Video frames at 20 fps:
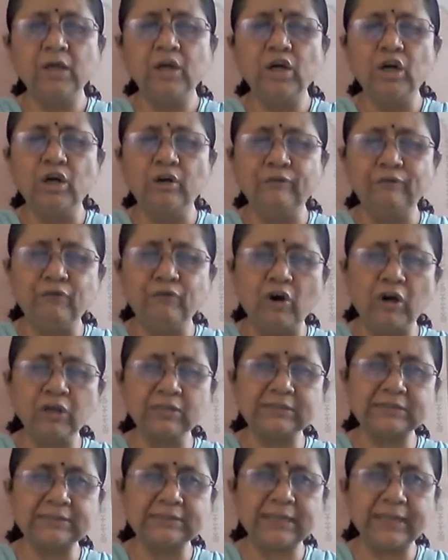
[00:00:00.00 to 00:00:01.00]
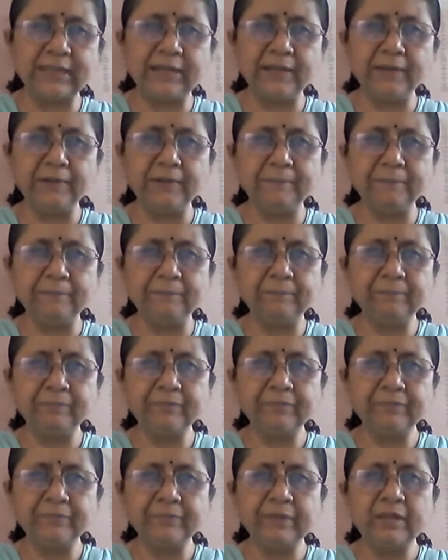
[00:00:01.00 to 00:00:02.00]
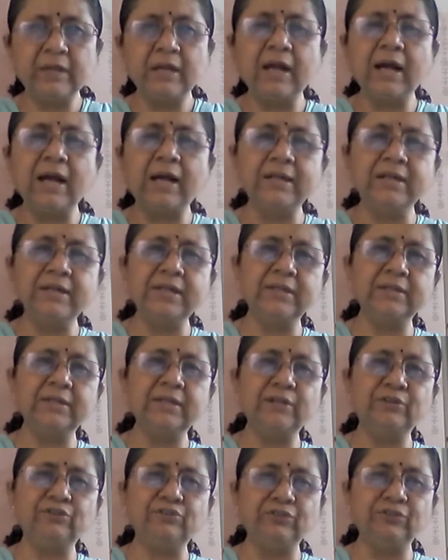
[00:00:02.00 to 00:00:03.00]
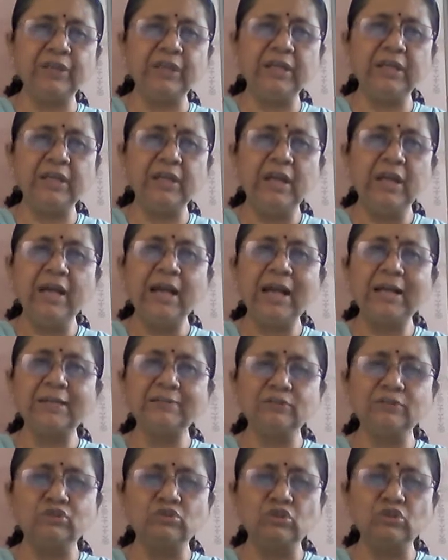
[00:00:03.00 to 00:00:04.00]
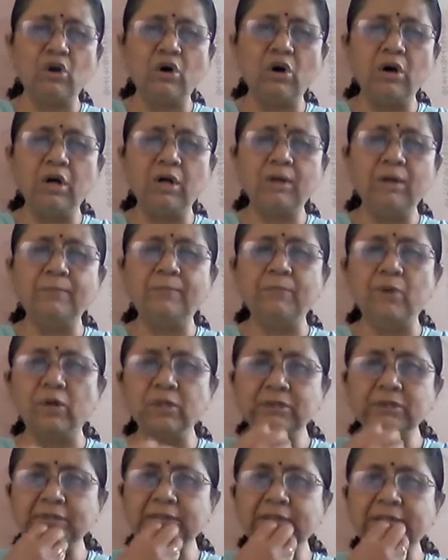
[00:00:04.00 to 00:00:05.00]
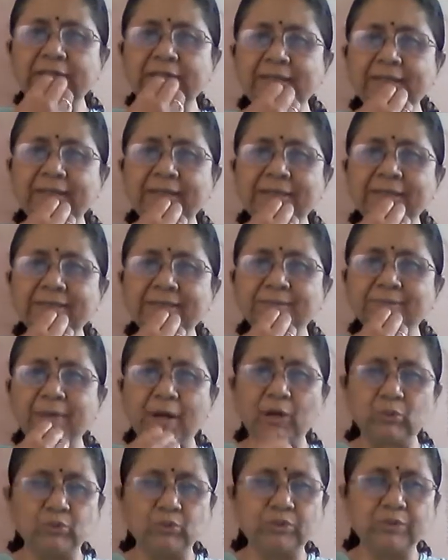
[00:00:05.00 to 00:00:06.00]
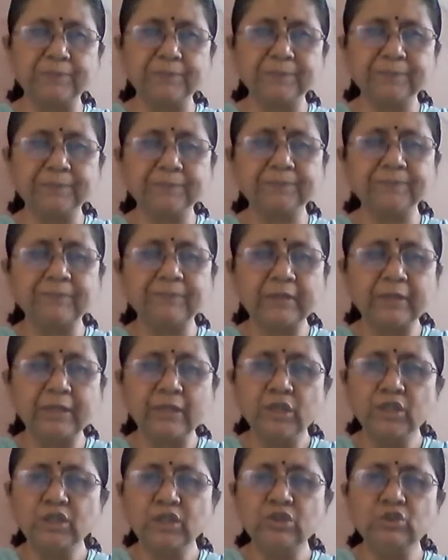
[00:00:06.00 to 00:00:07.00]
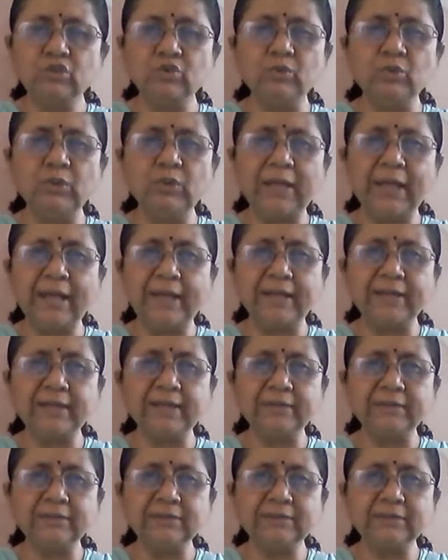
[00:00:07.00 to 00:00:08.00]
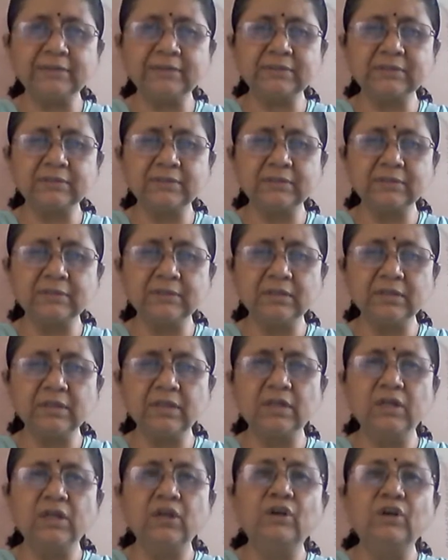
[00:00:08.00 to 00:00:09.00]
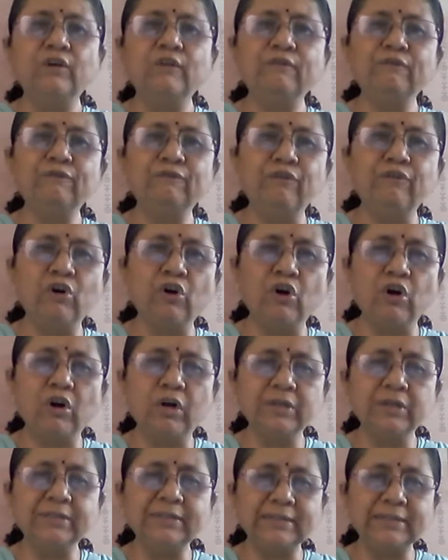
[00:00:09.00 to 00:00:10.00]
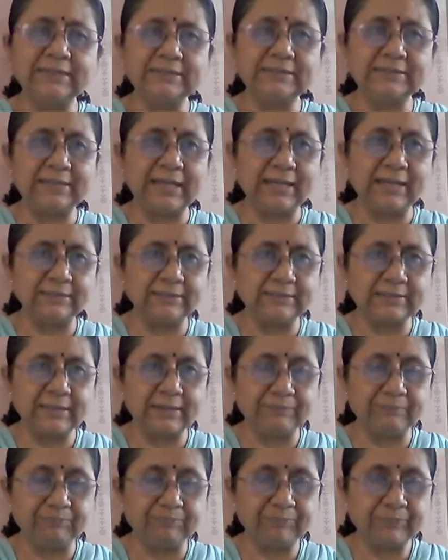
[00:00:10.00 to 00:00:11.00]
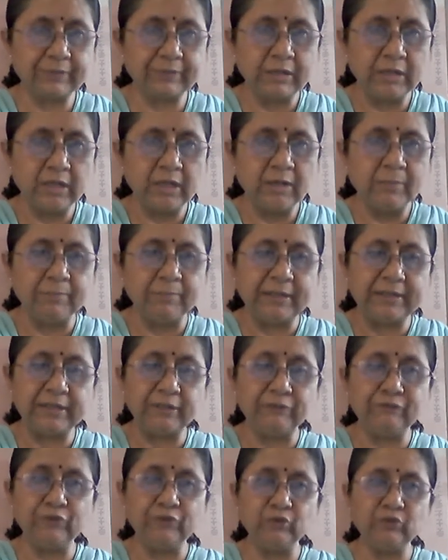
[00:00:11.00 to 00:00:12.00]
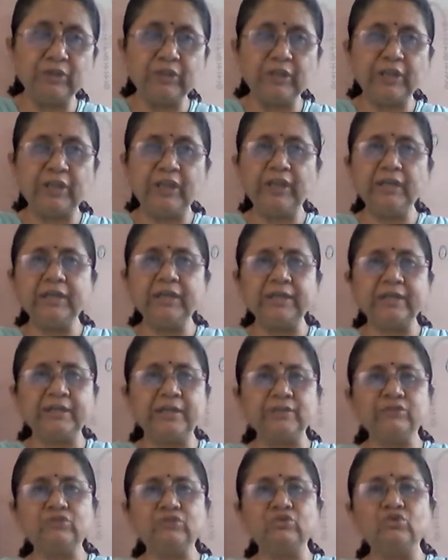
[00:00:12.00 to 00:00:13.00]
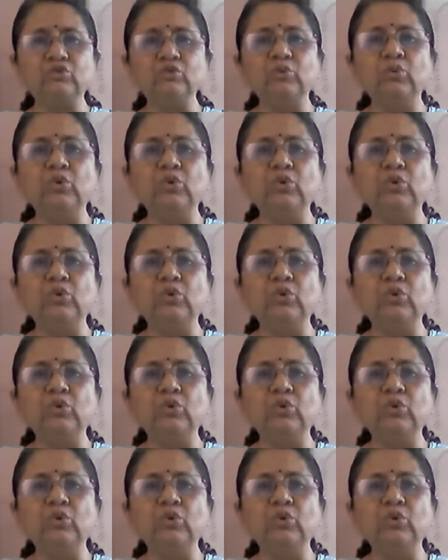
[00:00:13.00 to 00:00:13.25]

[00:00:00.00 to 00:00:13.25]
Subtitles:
A fox came under the tree and saw a morsel in his mouth. 2 lines for this stanza. But if you think it is too